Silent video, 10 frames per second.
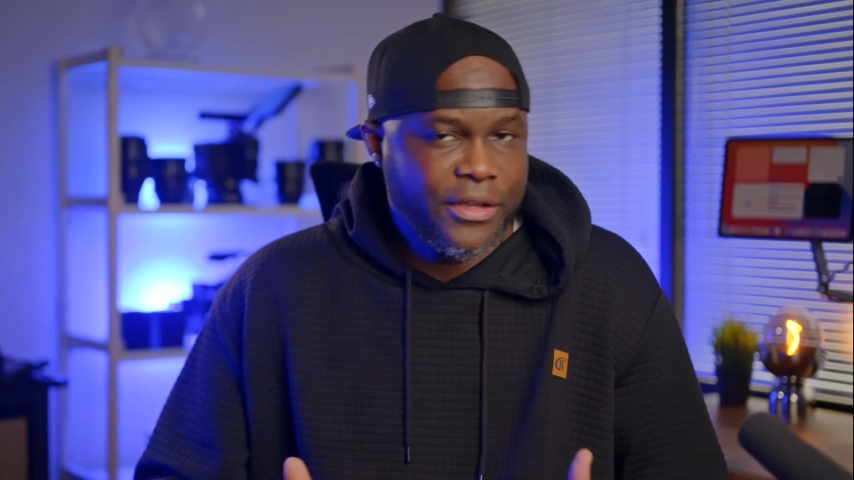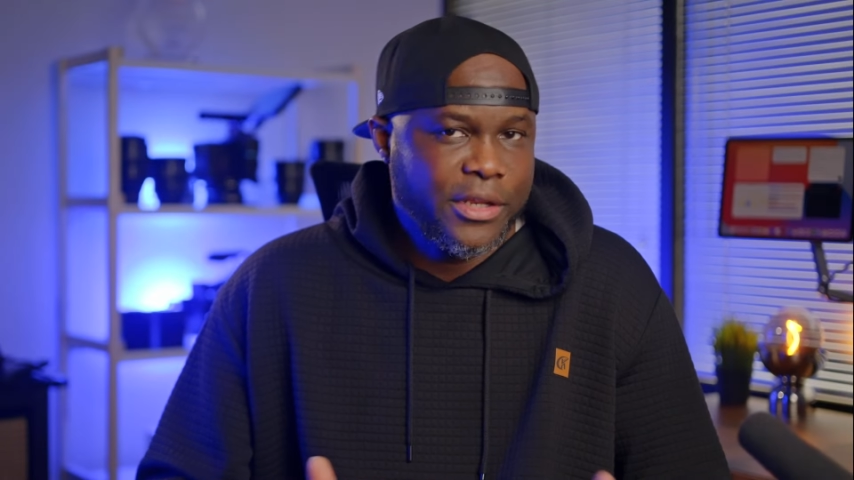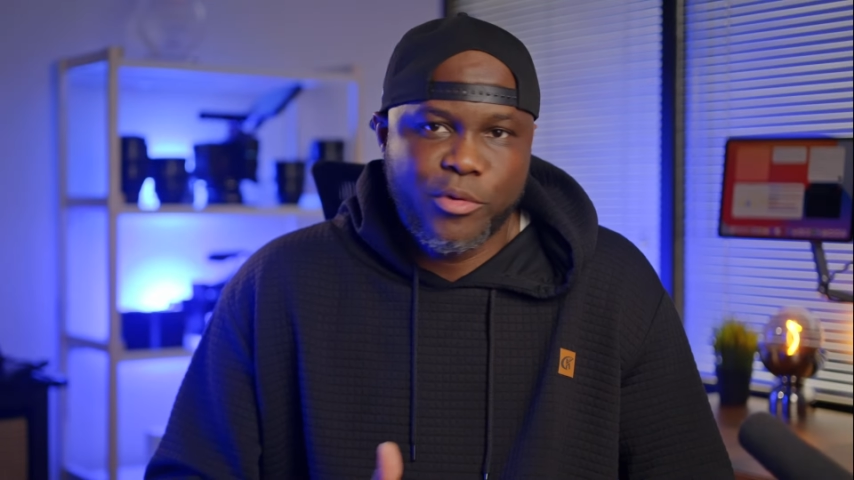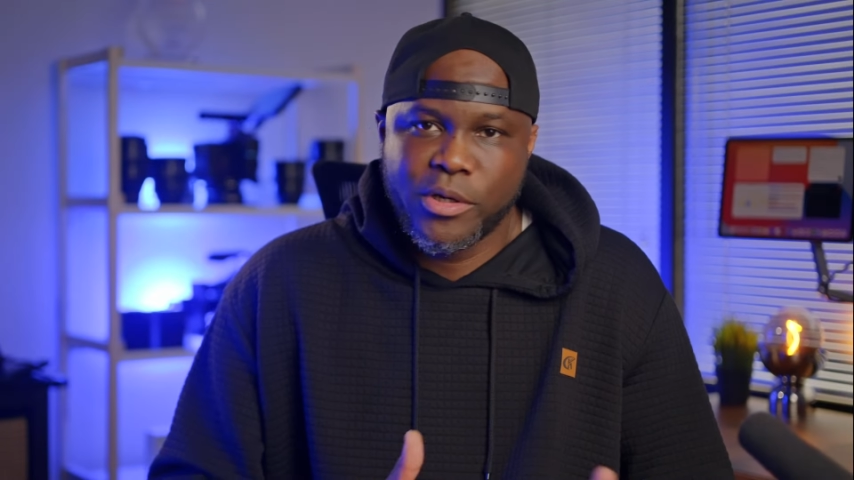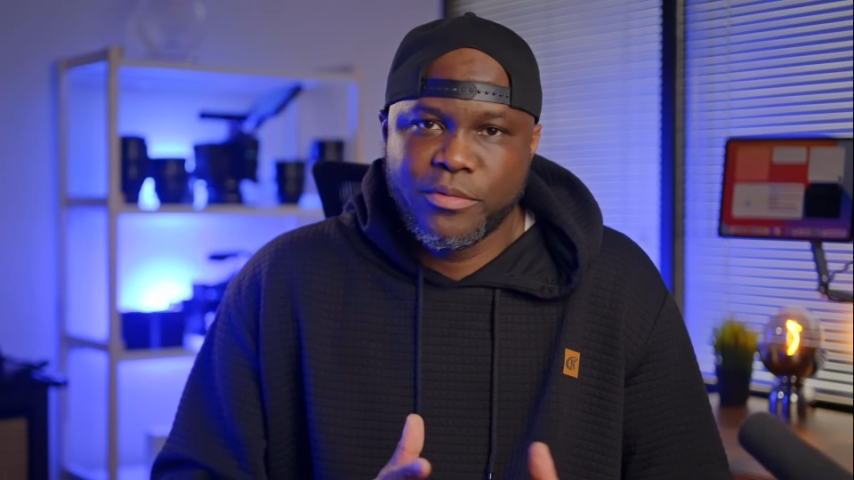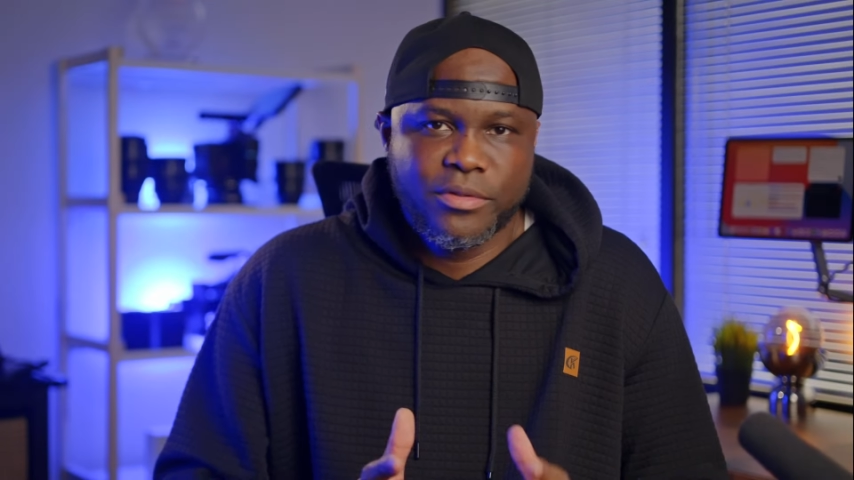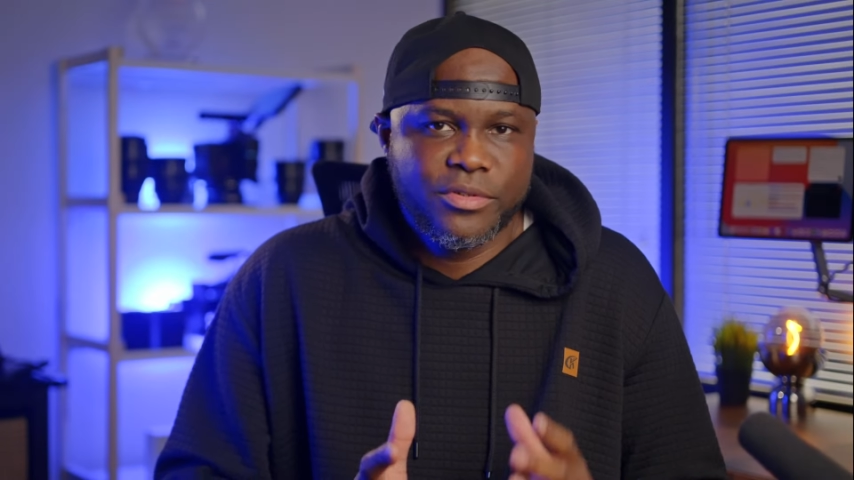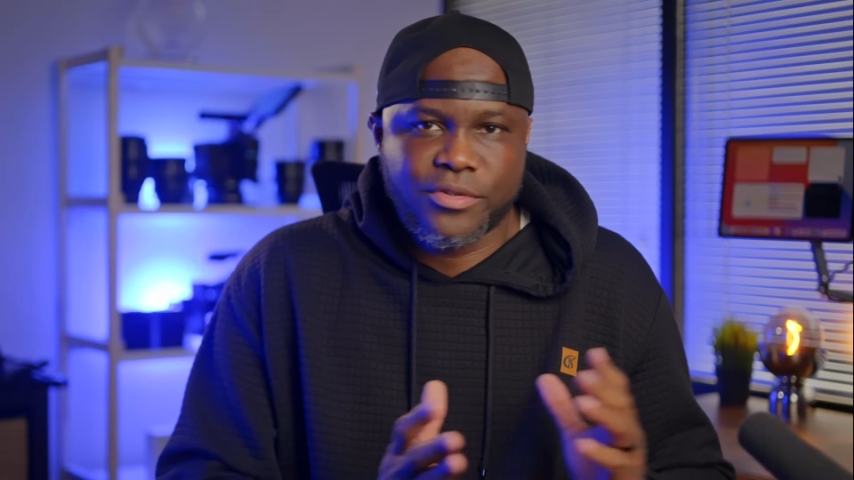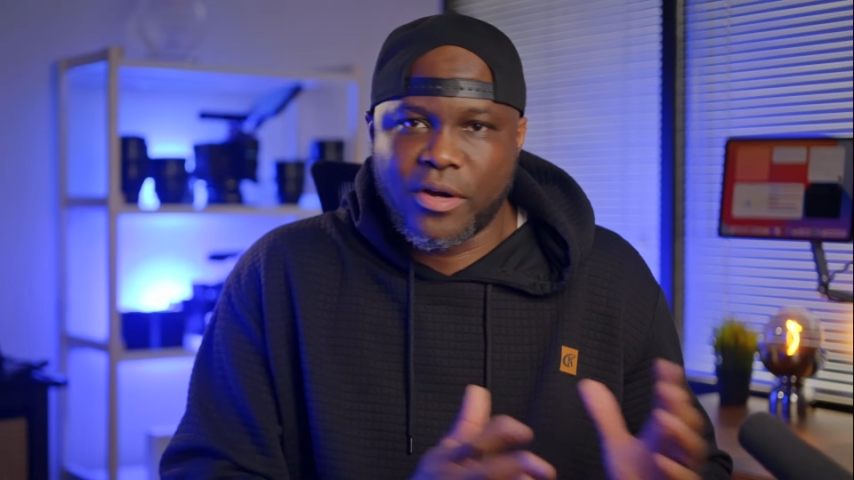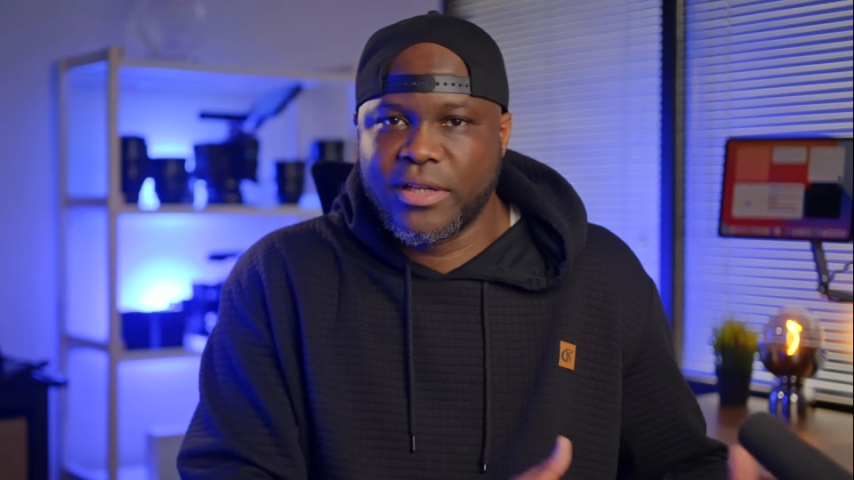anyone
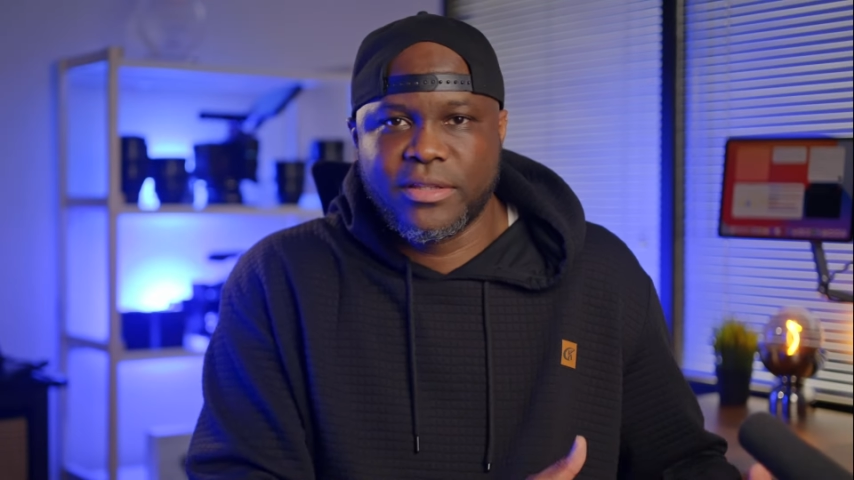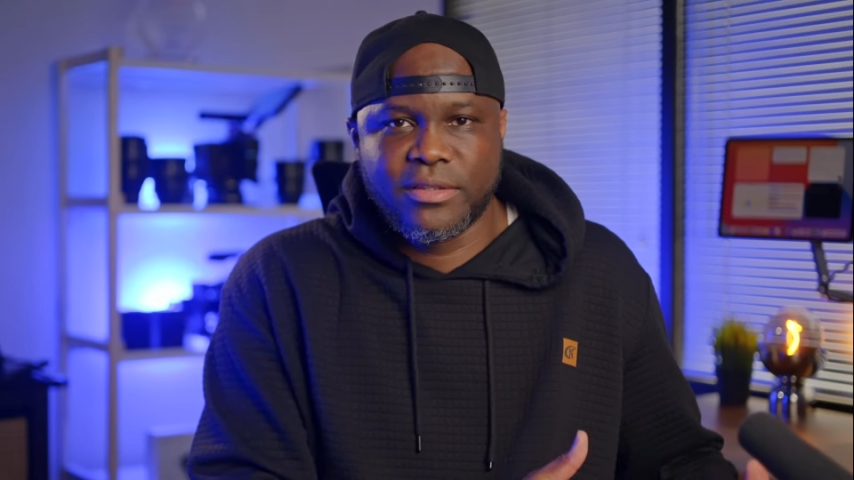started